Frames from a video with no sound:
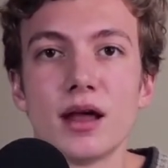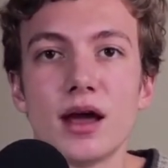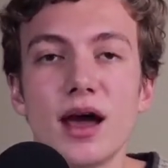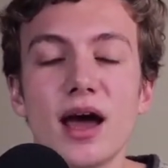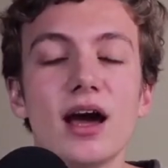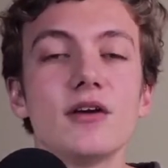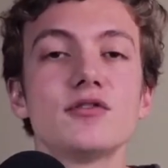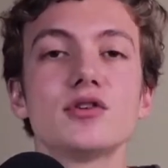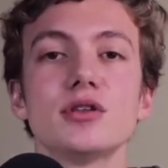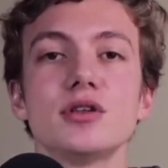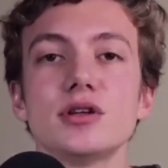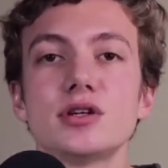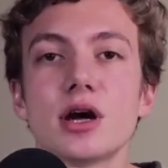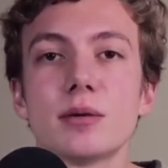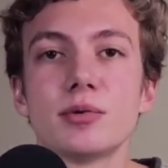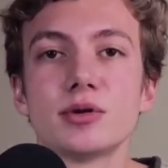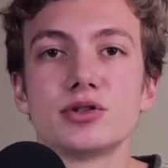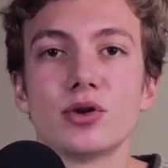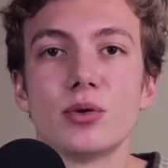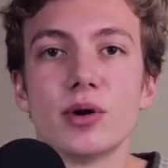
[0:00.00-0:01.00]
After the
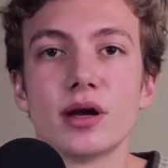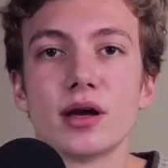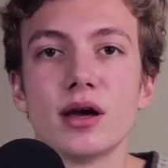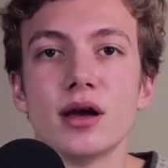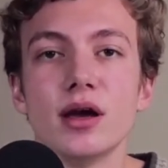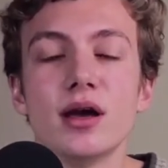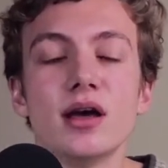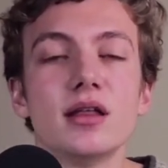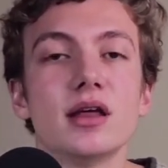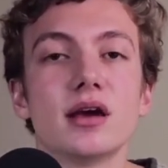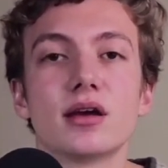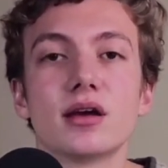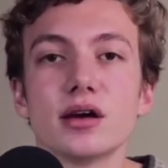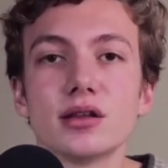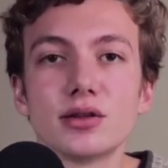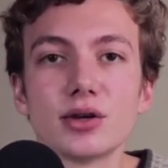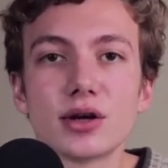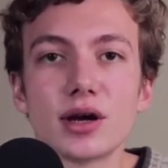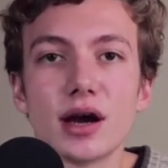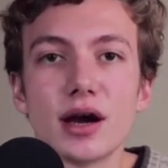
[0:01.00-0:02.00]
double doink, they cut
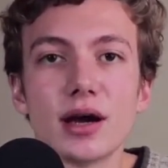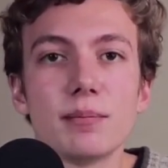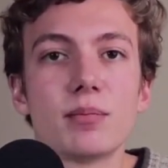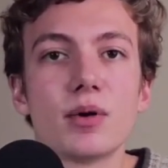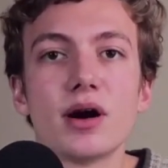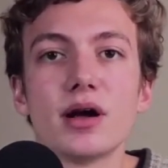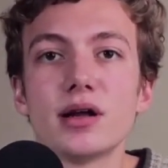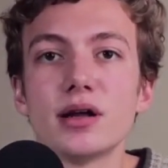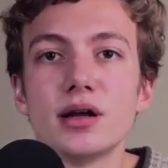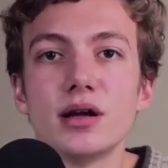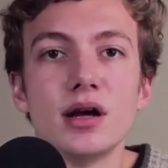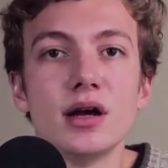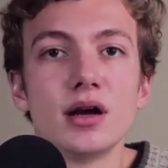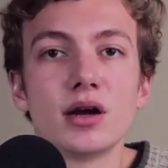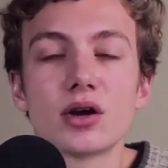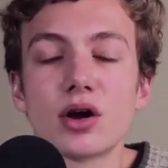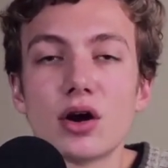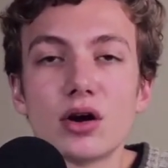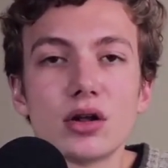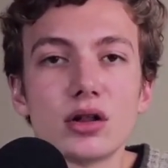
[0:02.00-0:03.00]
their guy, brought in
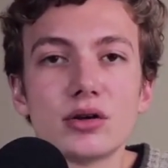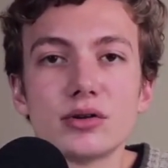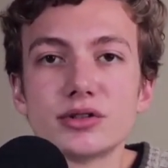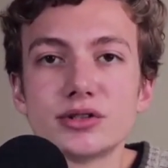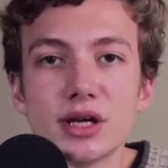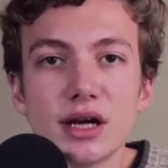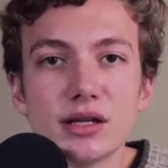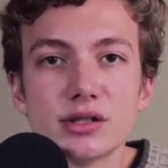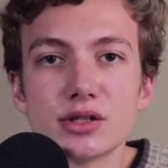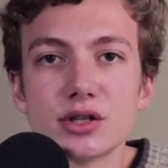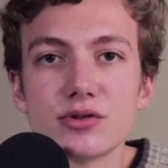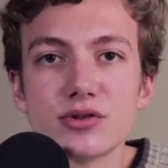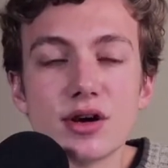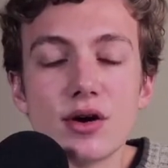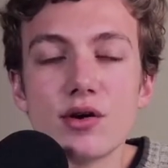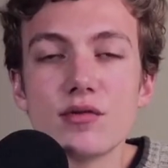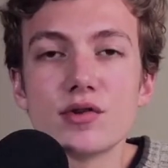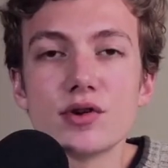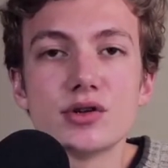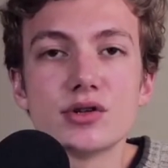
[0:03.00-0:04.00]
Carlos Santos,
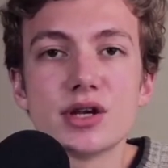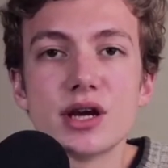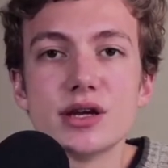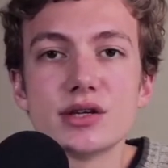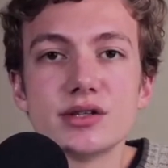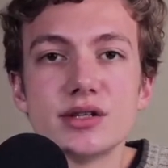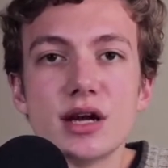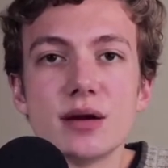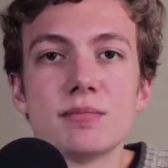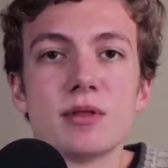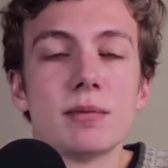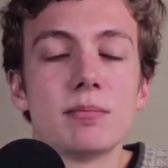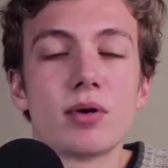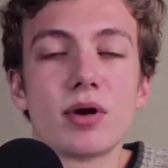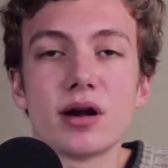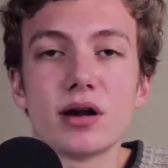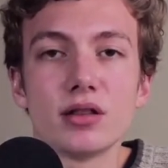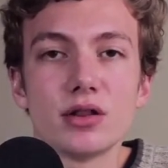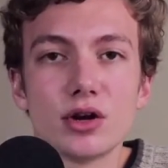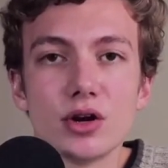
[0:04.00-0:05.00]
however you say his name. They brought
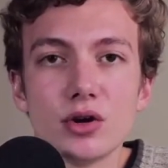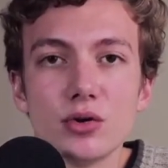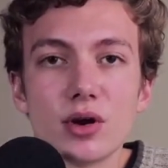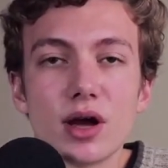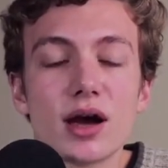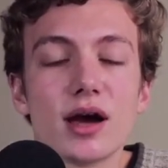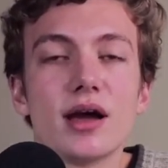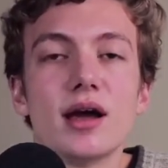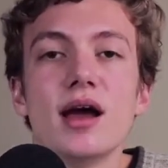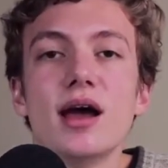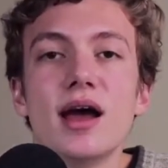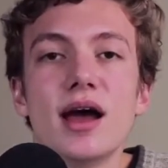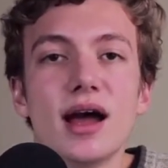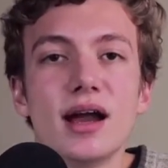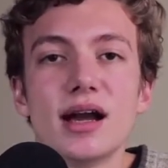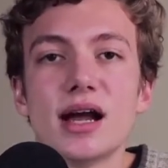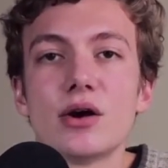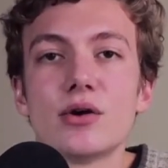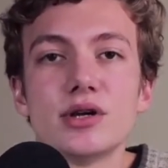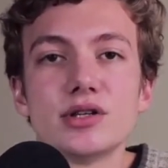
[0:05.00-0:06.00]
in their new guy, and
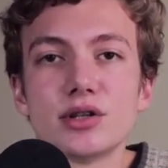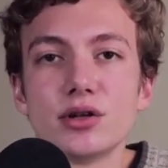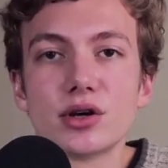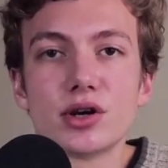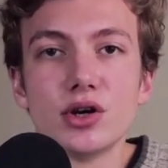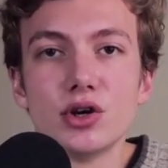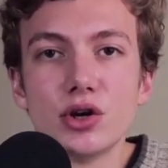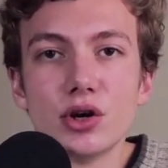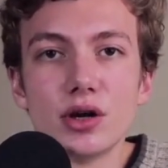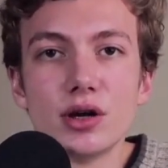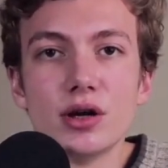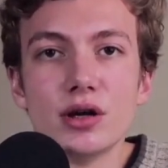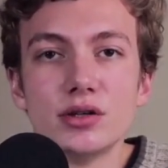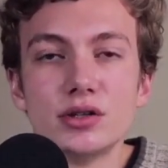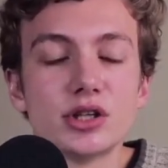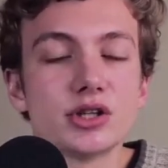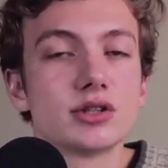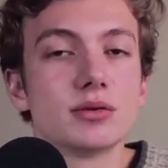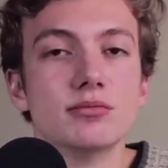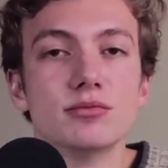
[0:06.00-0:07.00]
now he's looking good.
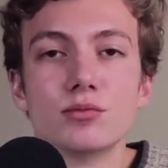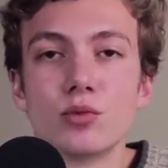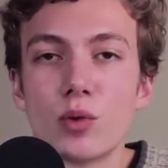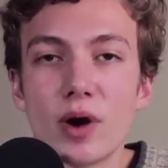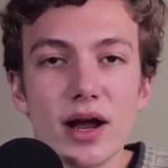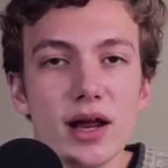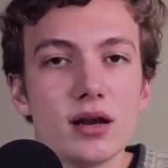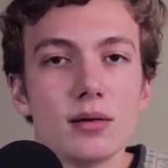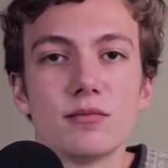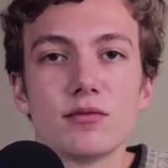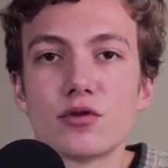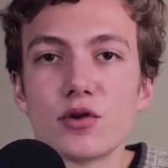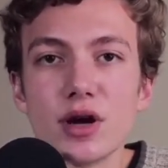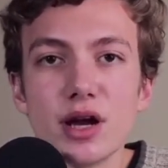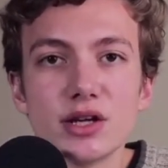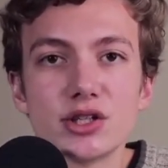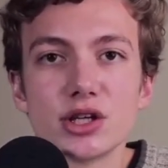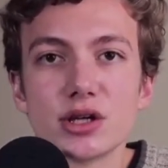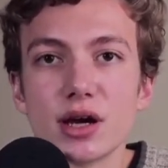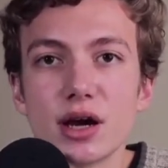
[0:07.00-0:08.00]
Just some random free
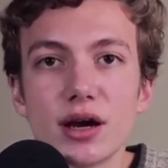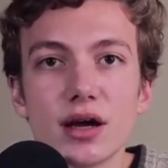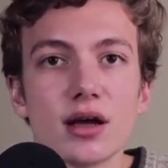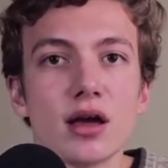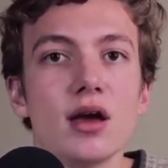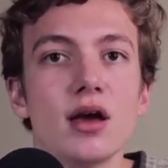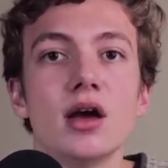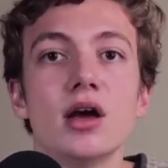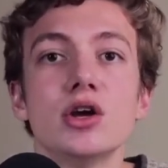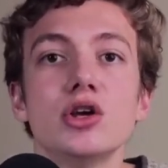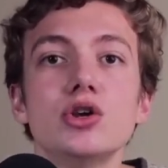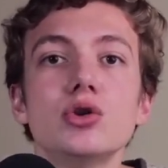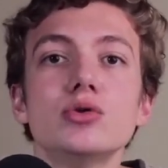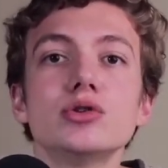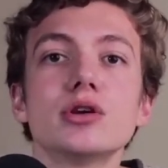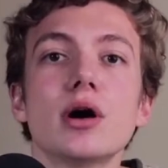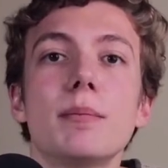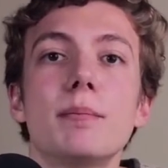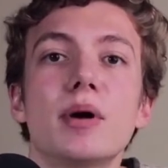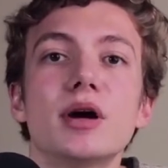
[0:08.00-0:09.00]
agent guy. Use
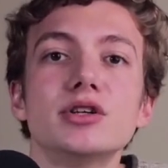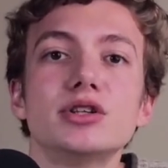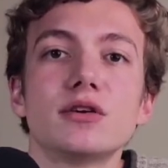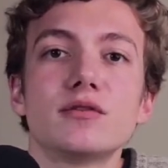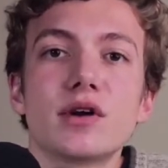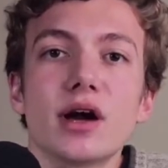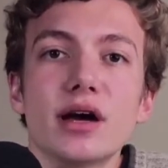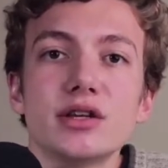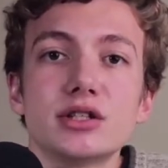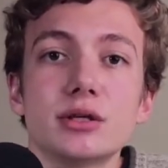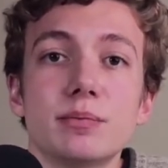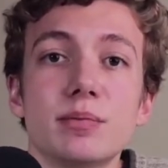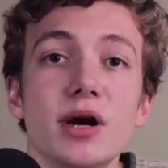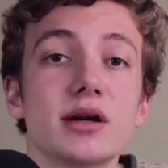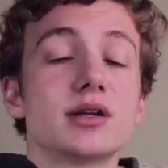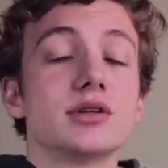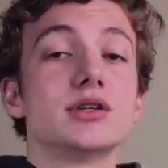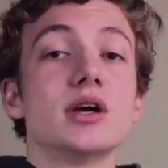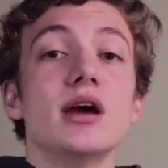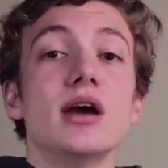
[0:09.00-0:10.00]
a bunch of guys to
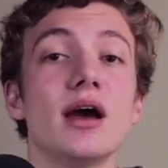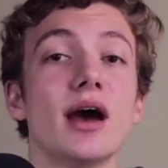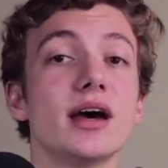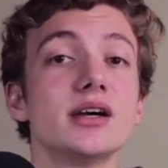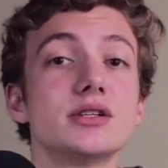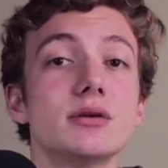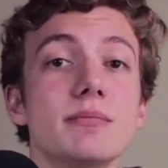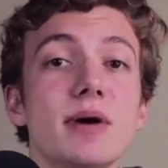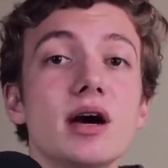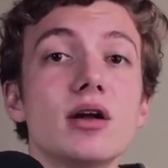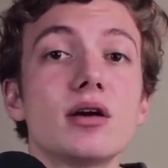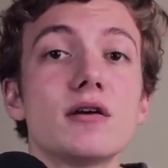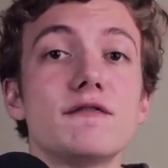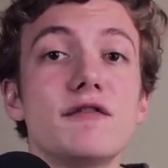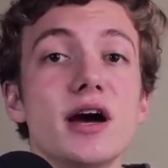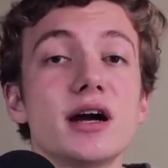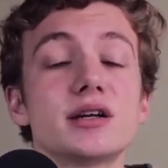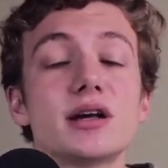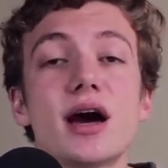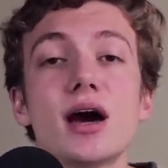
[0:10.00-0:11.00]
practice. As a matter of
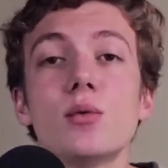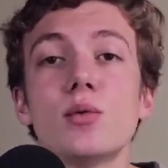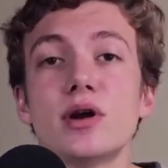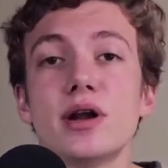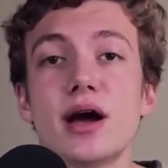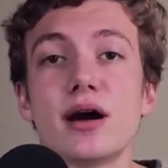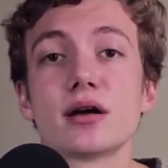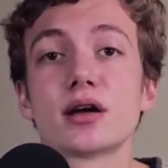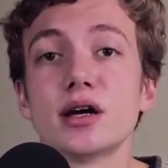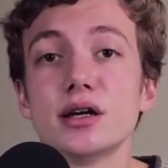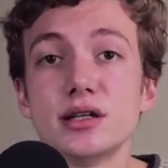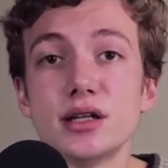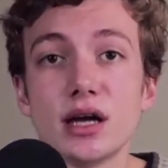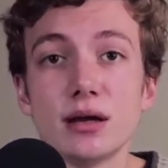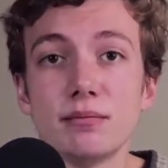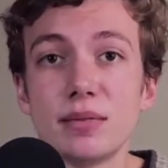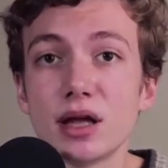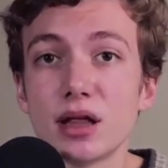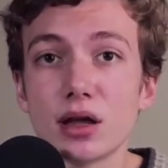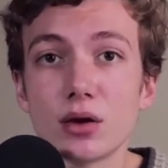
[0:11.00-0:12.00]
fact, I would not cut Dan
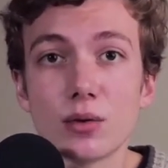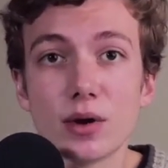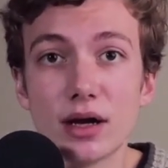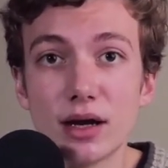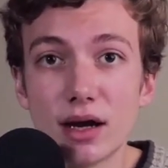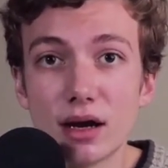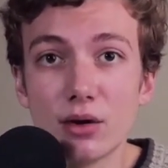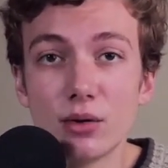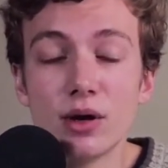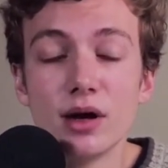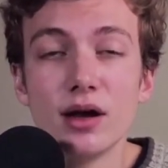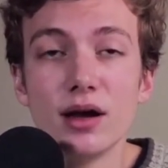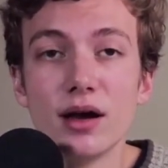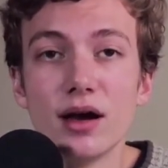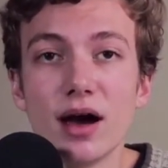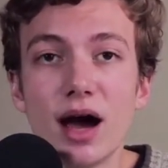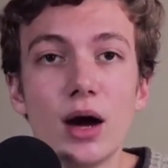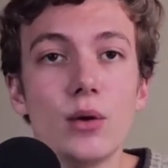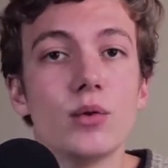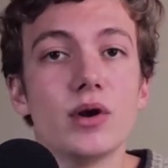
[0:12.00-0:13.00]
Bailey right now.
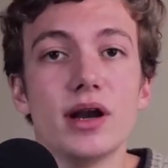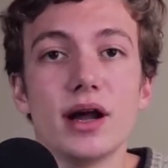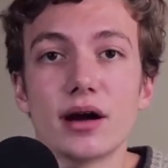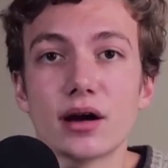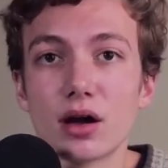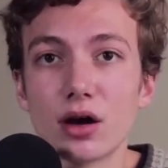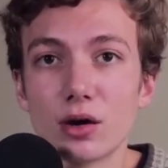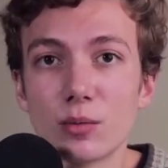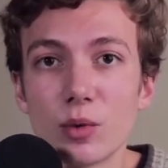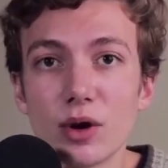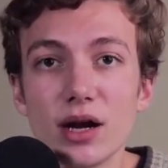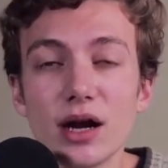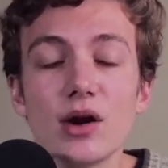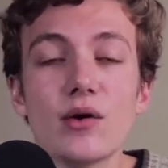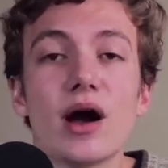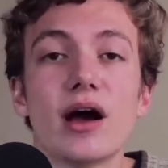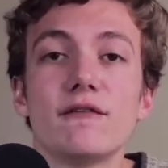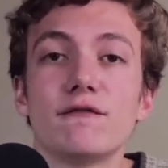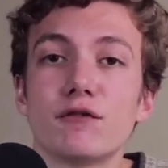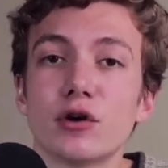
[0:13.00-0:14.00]
I would not cut him right now.
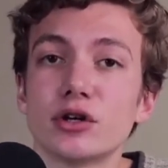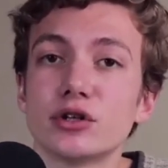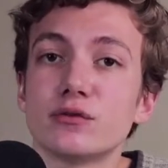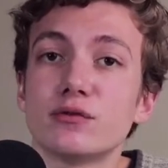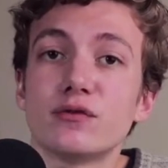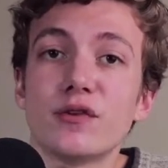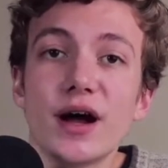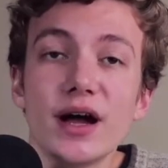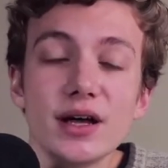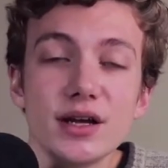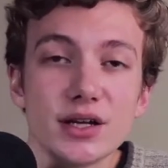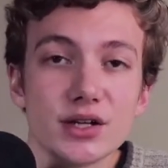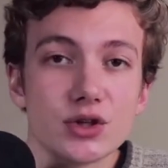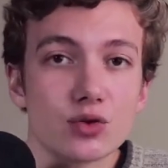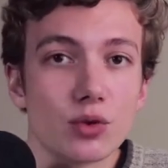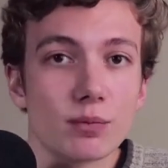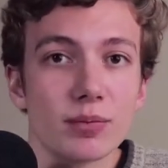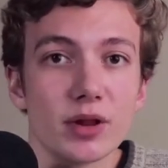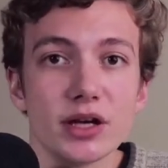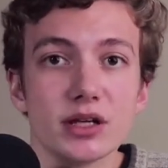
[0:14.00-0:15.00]
I'd first find his
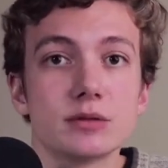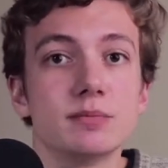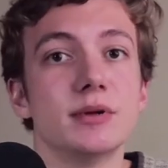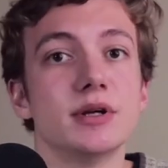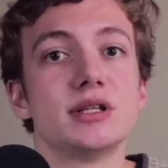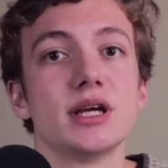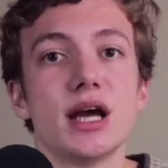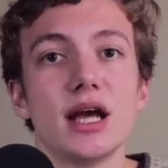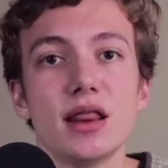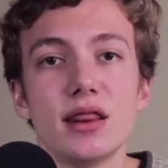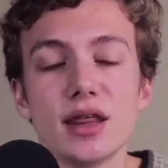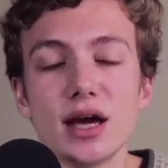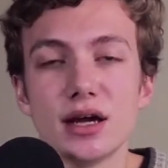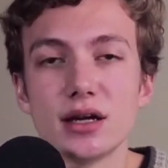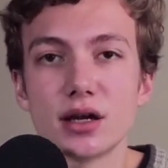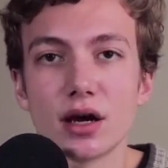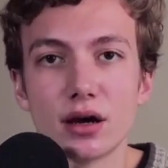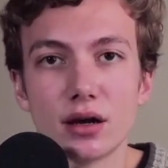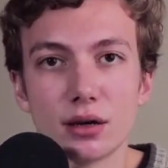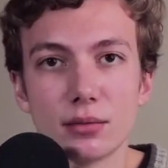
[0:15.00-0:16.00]
replacement and then
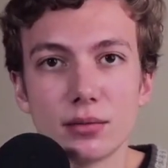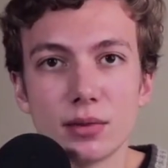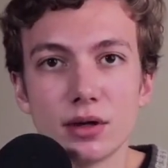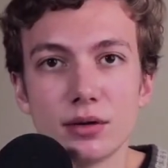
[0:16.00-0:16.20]
cut him.